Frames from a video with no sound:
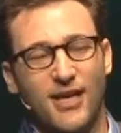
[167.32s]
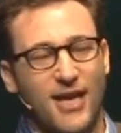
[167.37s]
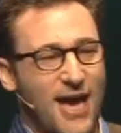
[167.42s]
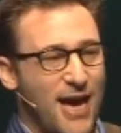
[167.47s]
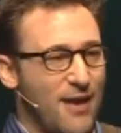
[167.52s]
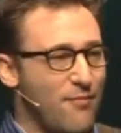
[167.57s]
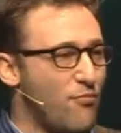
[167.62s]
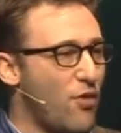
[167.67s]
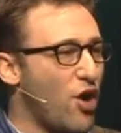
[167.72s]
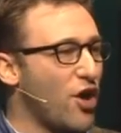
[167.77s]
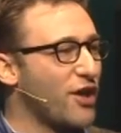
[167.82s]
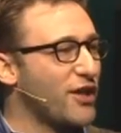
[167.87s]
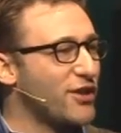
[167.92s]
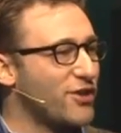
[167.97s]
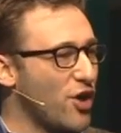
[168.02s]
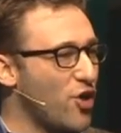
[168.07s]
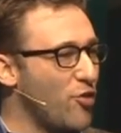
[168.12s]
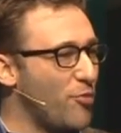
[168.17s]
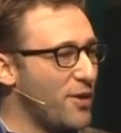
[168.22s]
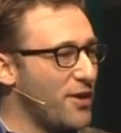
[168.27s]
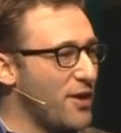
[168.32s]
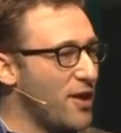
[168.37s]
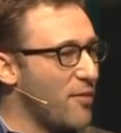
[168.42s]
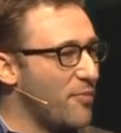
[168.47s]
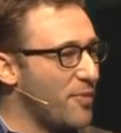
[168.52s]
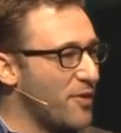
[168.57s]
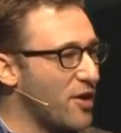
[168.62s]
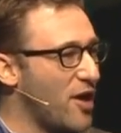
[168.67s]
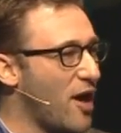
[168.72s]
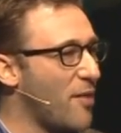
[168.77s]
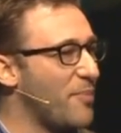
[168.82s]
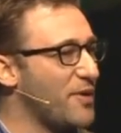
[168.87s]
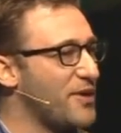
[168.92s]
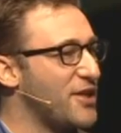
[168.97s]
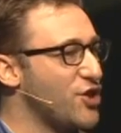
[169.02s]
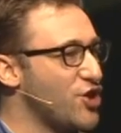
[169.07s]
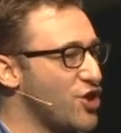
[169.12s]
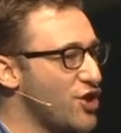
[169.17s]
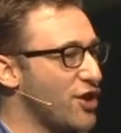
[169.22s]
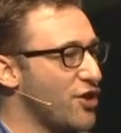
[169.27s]
and markets opened up, and
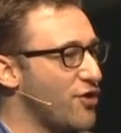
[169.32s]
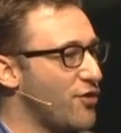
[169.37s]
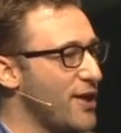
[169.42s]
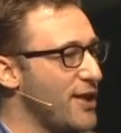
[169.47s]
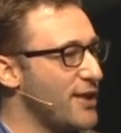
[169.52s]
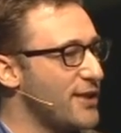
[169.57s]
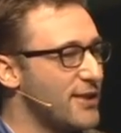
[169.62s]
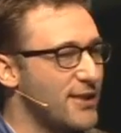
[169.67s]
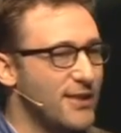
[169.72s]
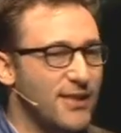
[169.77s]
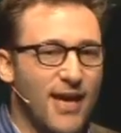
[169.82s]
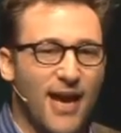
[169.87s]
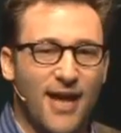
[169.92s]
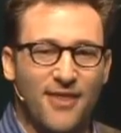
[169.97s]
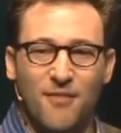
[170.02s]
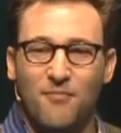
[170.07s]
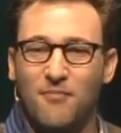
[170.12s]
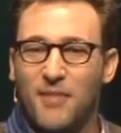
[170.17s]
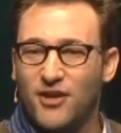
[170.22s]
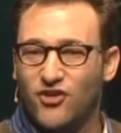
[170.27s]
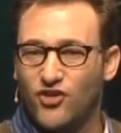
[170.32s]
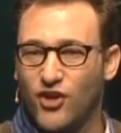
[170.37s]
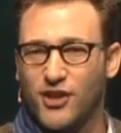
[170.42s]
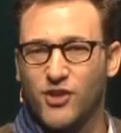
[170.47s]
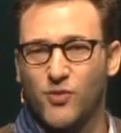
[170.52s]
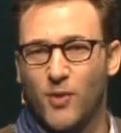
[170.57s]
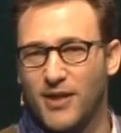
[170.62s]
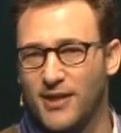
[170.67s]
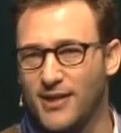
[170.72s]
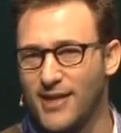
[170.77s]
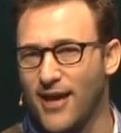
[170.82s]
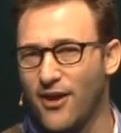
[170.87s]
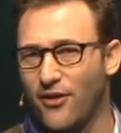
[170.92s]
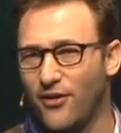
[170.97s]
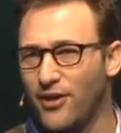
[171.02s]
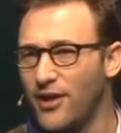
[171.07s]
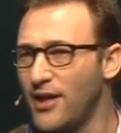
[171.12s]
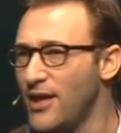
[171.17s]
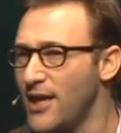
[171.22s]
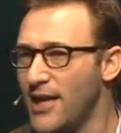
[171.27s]
competition increased, and the metrics went down.
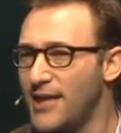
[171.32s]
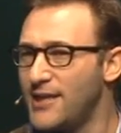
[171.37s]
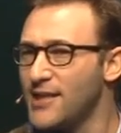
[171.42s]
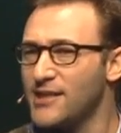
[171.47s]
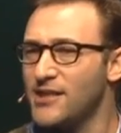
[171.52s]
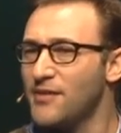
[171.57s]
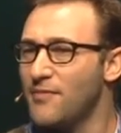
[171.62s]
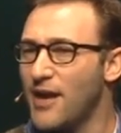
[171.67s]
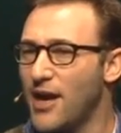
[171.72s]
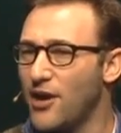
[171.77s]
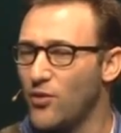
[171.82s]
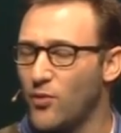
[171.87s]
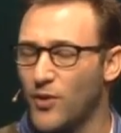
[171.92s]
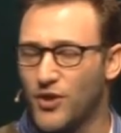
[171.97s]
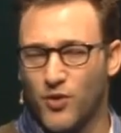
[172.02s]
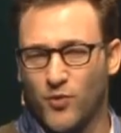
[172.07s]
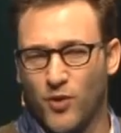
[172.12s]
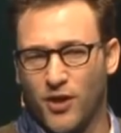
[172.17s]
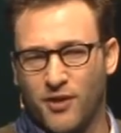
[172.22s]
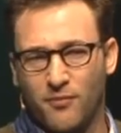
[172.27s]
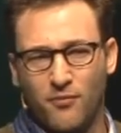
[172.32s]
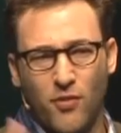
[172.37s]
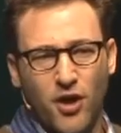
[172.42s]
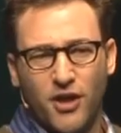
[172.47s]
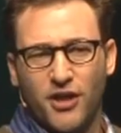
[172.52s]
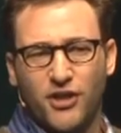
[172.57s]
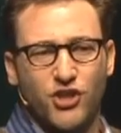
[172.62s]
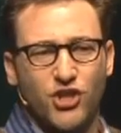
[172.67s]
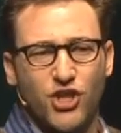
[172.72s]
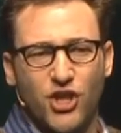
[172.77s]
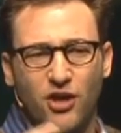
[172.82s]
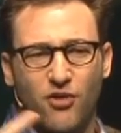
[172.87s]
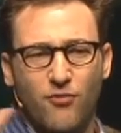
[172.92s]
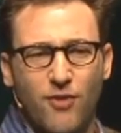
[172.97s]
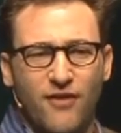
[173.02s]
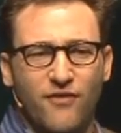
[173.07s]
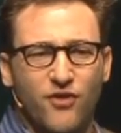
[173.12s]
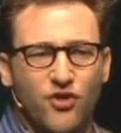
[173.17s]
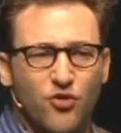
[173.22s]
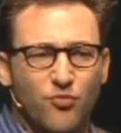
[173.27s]
It doesn't matter which one, market share,
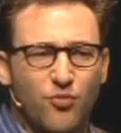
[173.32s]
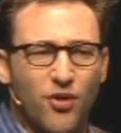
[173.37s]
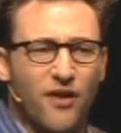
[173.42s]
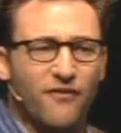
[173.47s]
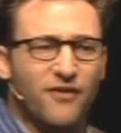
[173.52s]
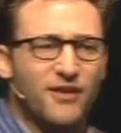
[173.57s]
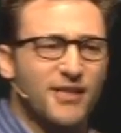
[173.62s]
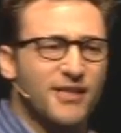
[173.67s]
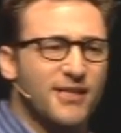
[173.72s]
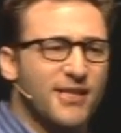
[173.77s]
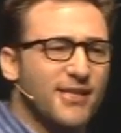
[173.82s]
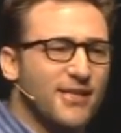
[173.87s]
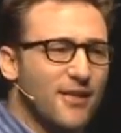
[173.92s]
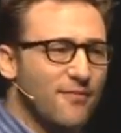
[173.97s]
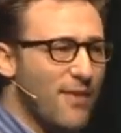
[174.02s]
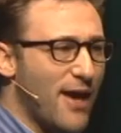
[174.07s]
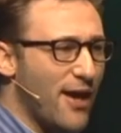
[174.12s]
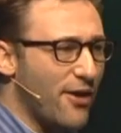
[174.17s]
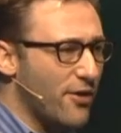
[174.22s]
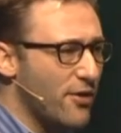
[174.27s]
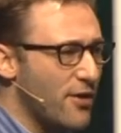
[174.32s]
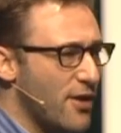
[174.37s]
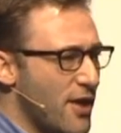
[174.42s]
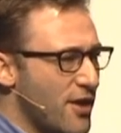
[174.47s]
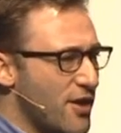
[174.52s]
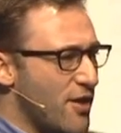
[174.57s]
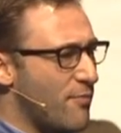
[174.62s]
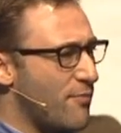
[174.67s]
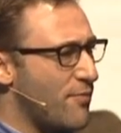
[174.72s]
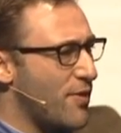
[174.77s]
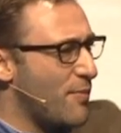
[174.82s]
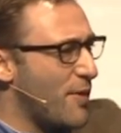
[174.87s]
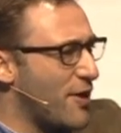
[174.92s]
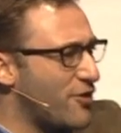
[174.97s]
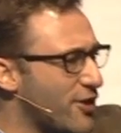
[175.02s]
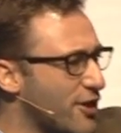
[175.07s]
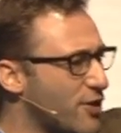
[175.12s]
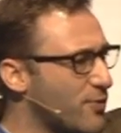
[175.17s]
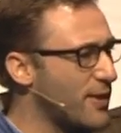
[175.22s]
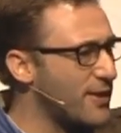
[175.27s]
revenue, profits, it doesn't matter. The
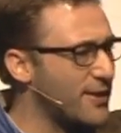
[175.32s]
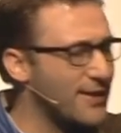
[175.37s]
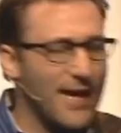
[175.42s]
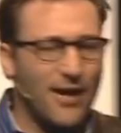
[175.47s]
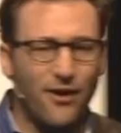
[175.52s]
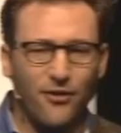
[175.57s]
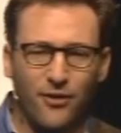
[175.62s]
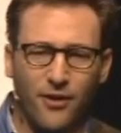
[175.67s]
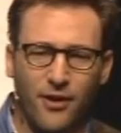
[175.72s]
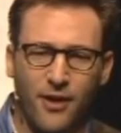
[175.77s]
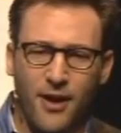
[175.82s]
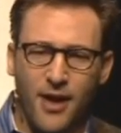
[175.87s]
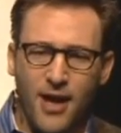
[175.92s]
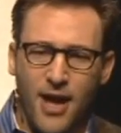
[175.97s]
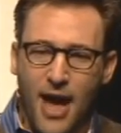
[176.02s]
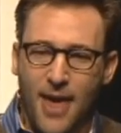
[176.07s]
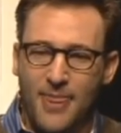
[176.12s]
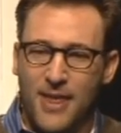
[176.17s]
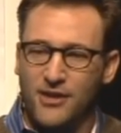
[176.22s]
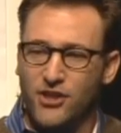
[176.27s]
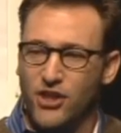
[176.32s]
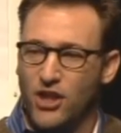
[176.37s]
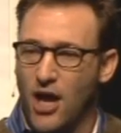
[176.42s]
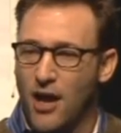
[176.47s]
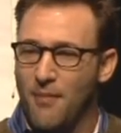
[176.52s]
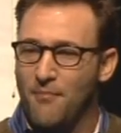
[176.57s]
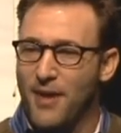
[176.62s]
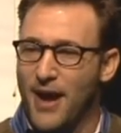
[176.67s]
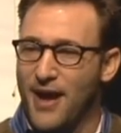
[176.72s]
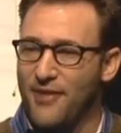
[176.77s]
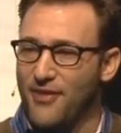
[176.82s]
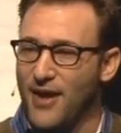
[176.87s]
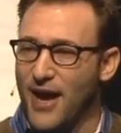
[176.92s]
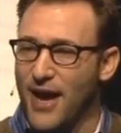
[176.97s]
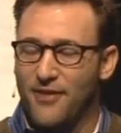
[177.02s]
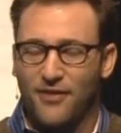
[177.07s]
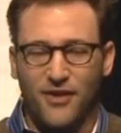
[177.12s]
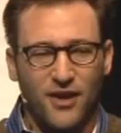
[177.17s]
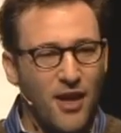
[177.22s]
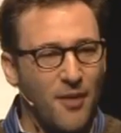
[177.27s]
metrics went down. And then to combat
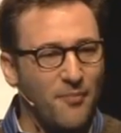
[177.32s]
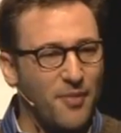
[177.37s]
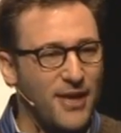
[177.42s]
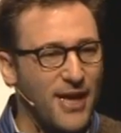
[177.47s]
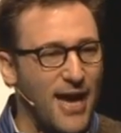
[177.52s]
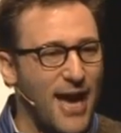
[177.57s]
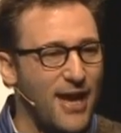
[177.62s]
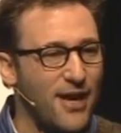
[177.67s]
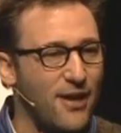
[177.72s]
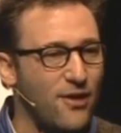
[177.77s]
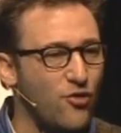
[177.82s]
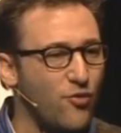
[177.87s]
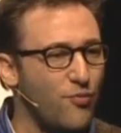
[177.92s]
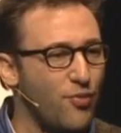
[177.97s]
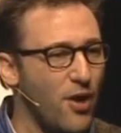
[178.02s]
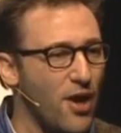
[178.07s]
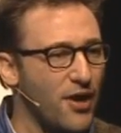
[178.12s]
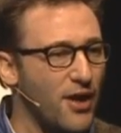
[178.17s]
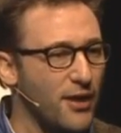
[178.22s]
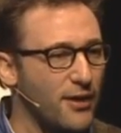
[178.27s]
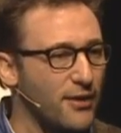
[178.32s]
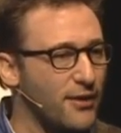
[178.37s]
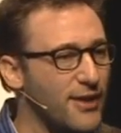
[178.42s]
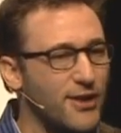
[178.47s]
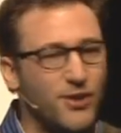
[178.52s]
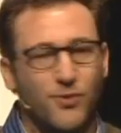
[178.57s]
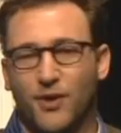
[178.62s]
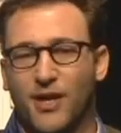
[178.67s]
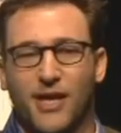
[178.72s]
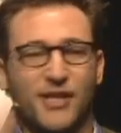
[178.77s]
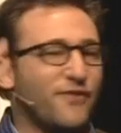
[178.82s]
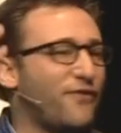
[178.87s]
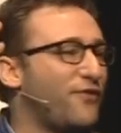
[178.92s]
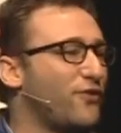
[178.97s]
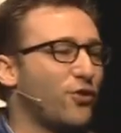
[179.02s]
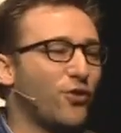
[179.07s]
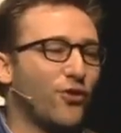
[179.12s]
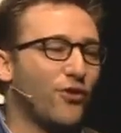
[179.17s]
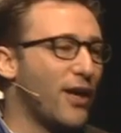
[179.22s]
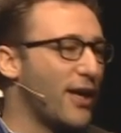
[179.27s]
that, the company added a new product. This one has
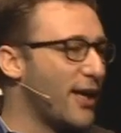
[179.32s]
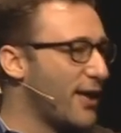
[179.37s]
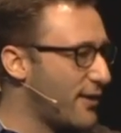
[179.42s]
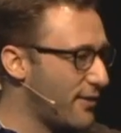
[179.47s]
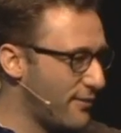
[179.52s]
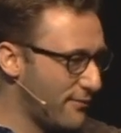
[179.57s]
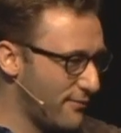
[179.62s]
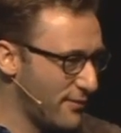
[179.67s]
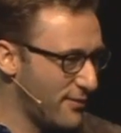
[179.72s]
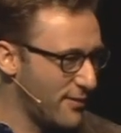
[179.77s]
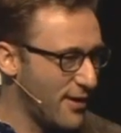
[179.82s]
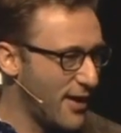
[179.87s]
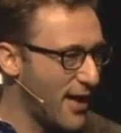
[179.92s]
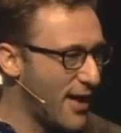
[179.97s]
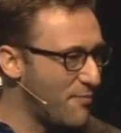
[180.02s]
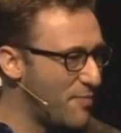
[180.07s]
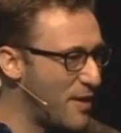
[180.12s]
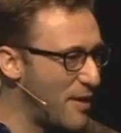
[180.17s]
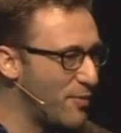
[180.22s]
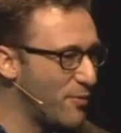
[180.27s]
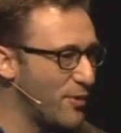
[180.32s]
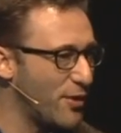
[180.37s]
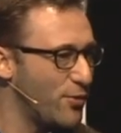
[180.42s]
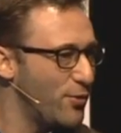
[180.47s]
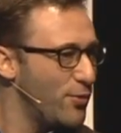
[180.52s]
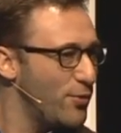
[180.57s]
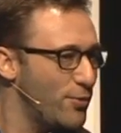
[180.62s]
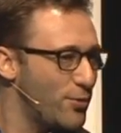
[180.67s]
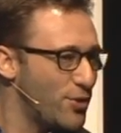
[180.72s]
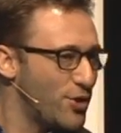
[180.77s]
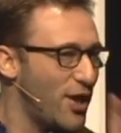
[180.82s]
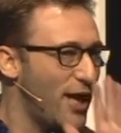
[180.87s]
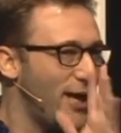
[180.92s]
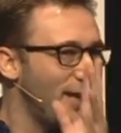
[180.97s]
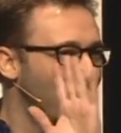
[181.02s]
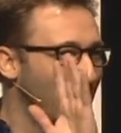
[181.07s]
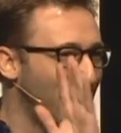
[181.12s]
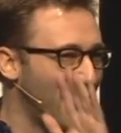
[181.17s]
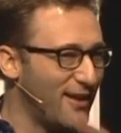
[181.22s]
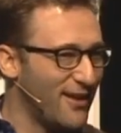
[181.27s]
fluoride. And people went, ooh,
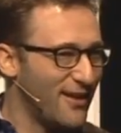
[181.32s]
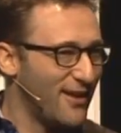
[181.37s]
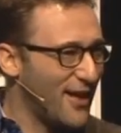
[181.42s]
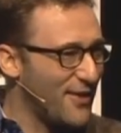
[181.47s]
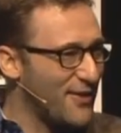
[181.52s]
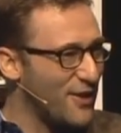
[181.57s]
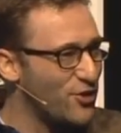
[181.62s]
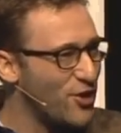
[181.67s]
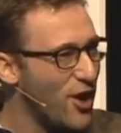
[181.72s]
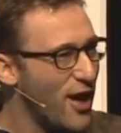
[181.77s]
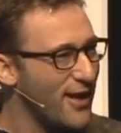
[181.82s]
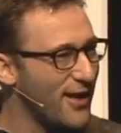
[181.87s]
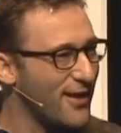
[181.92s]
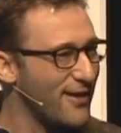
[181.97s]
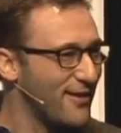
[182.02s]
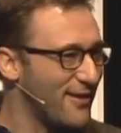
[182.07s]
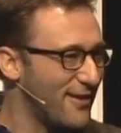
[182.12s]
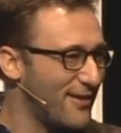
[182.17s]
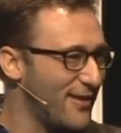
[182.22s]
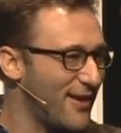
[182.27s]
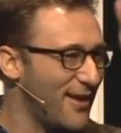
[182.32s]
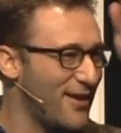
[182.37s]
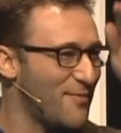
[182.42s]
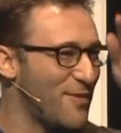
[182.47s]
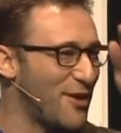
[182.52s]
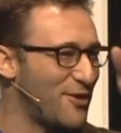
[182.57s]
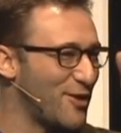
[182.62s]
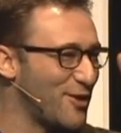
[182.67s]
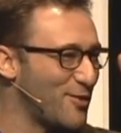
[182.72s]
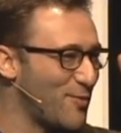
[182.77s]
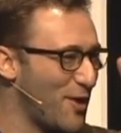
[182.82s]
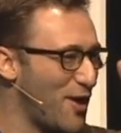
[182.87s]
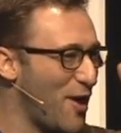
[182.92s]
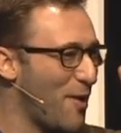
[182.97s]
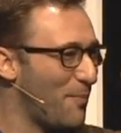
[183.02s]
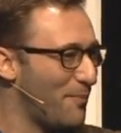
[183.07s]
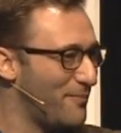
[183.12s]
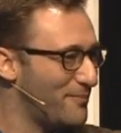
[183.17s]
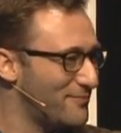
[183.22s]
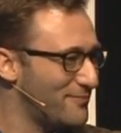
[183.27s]
shiny. And they tried it, and the metrics went
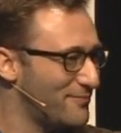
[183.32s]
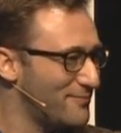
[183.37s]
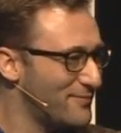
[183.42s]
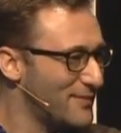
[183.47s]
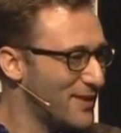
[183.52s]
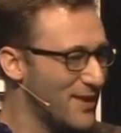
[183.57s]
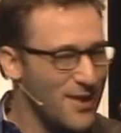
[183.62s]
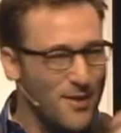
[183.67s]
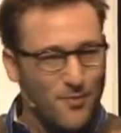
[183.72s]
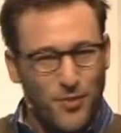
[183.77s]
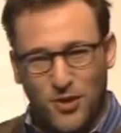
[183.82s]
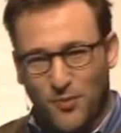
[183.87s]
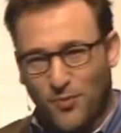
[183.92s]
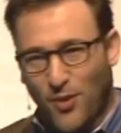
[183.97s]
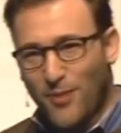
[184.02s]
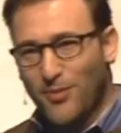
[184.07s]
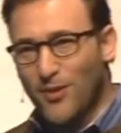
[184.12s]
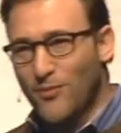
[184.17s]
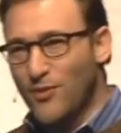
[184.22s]
up. But the problem